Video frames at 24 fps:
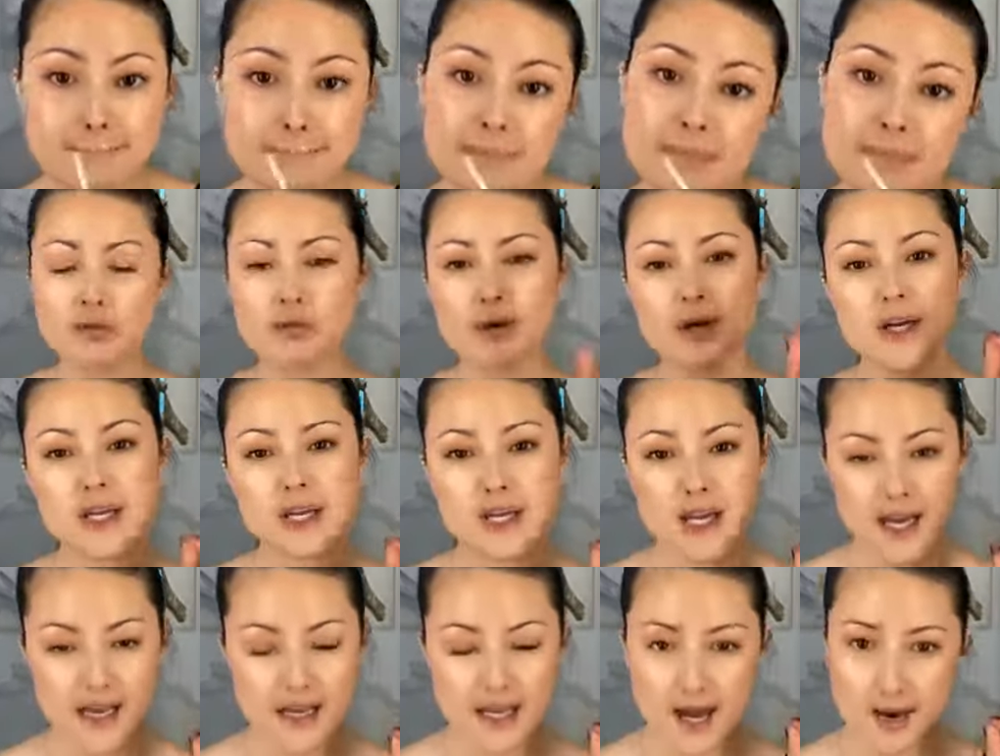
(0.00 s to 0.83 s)
Really
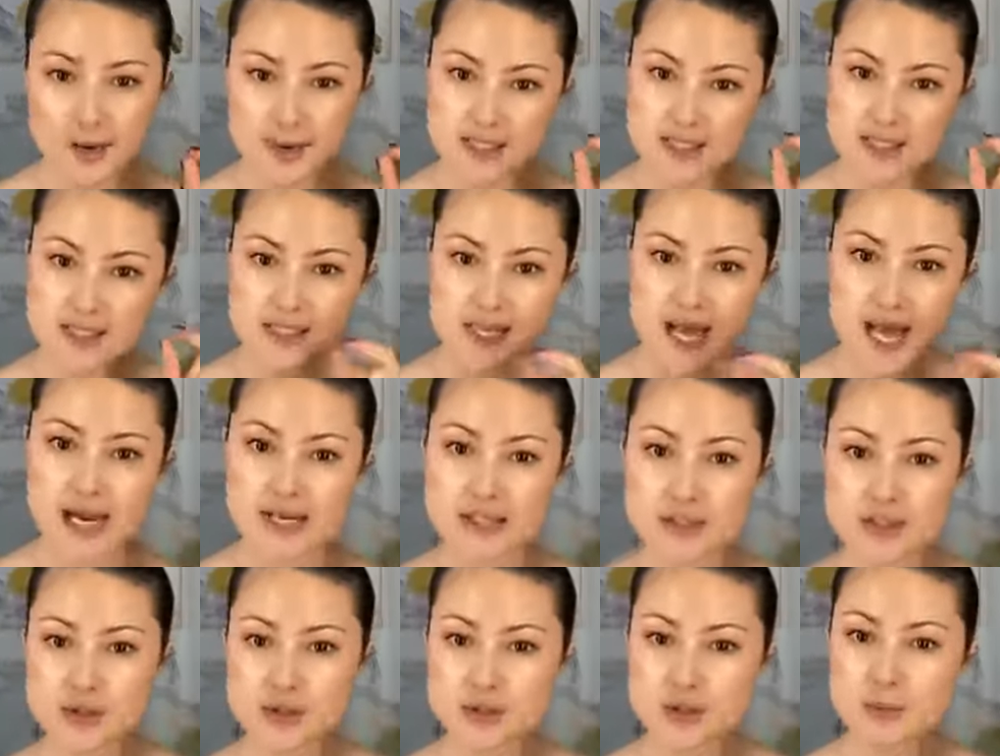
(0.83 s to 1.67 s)
like how
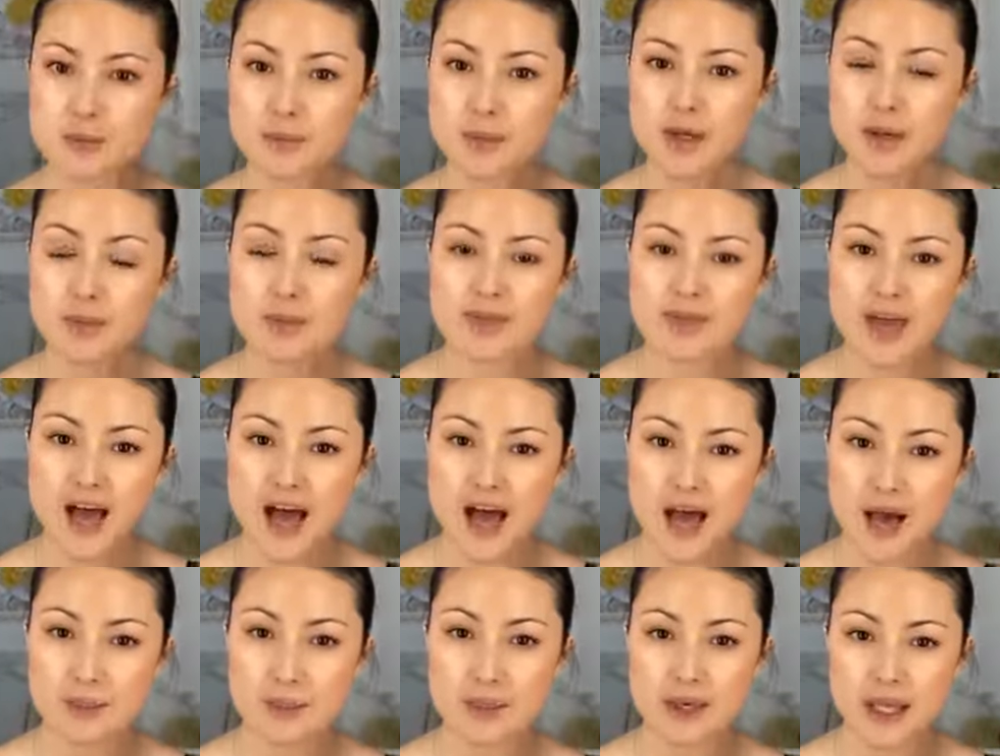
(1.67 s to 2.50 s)
exact you can be with that
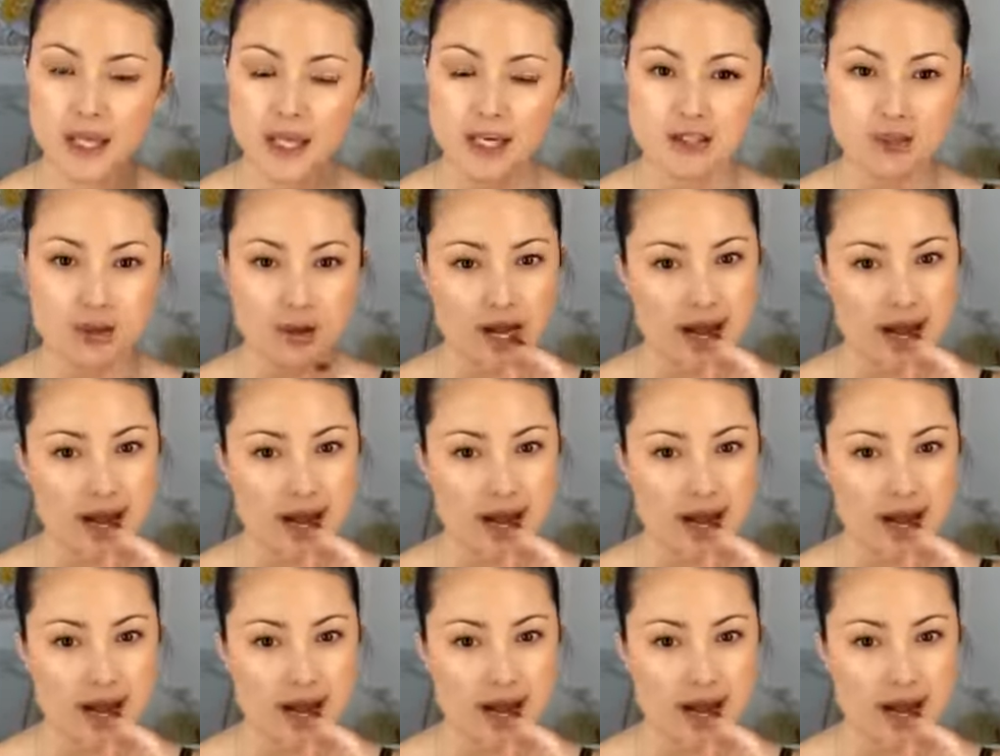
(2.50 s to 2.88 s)
applicator.